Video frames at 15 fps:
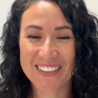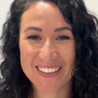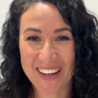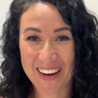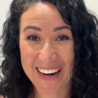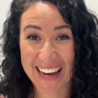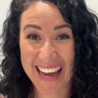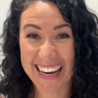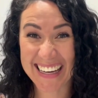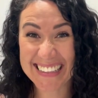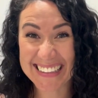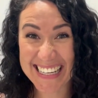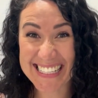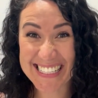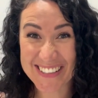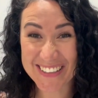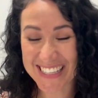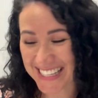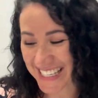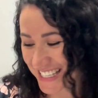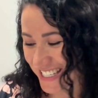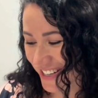Okay, let's look at
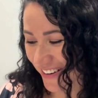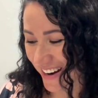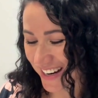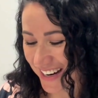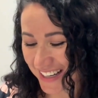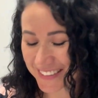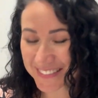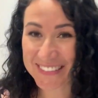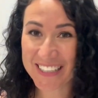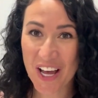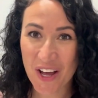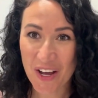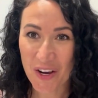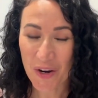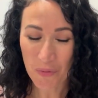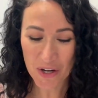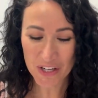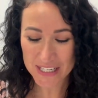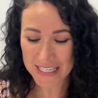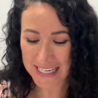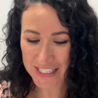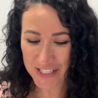this screener. What
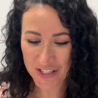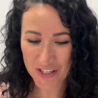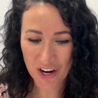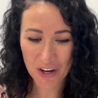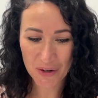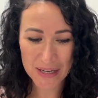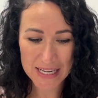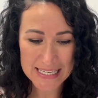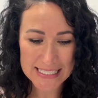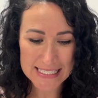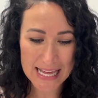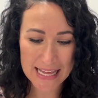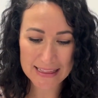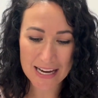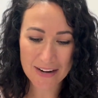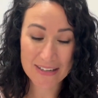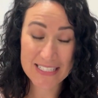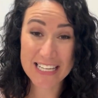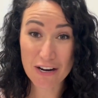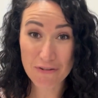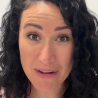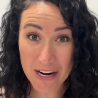you need to know is that there is
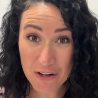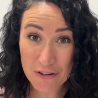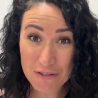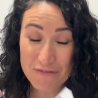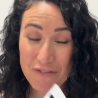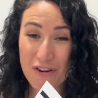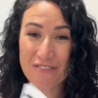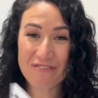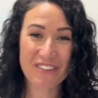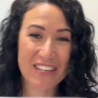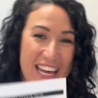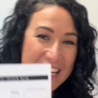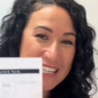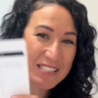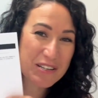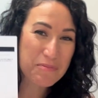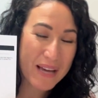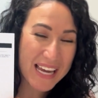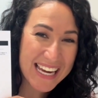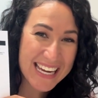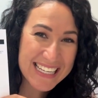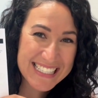a record form for the
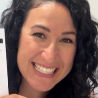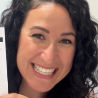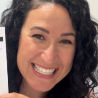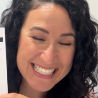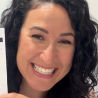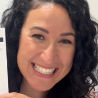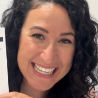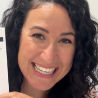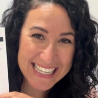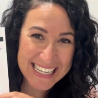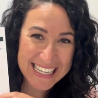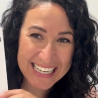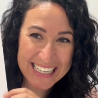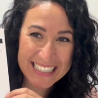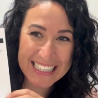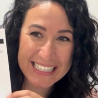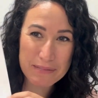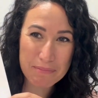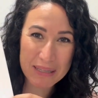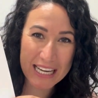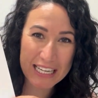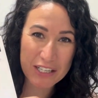SLPs. This is it here. It's
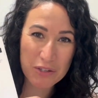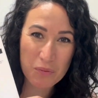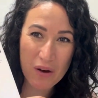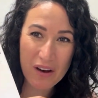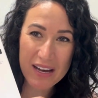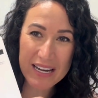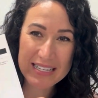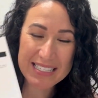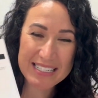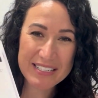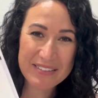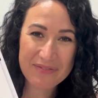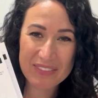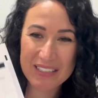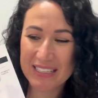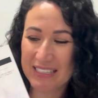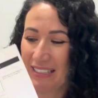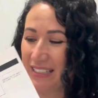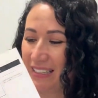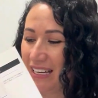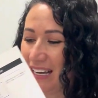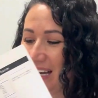black and white,
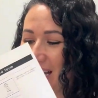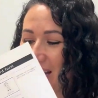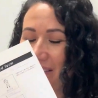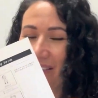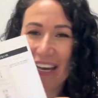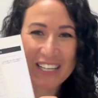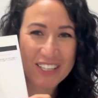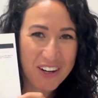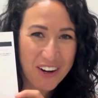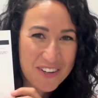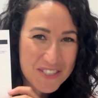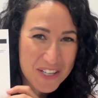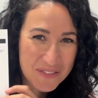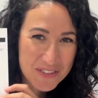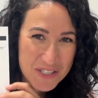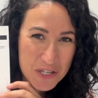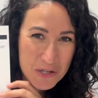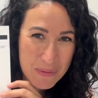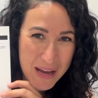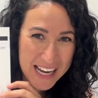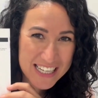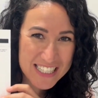and it goes over 2
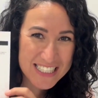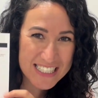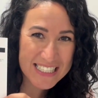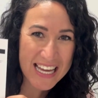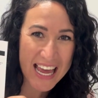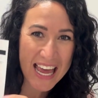pages.